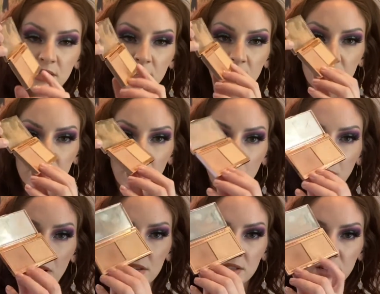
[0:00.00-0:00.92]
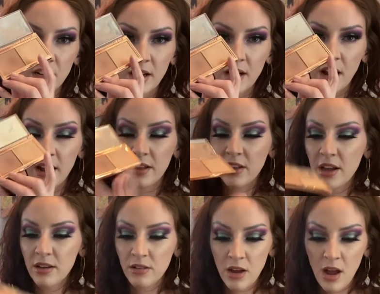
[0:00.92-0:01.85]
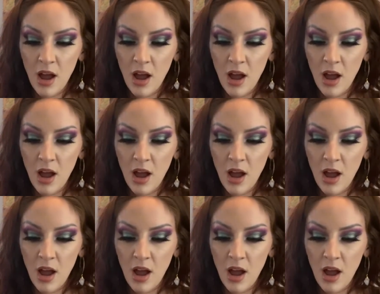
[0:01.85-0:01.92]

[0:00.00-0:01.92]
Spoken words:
is a bronzer and a highlight.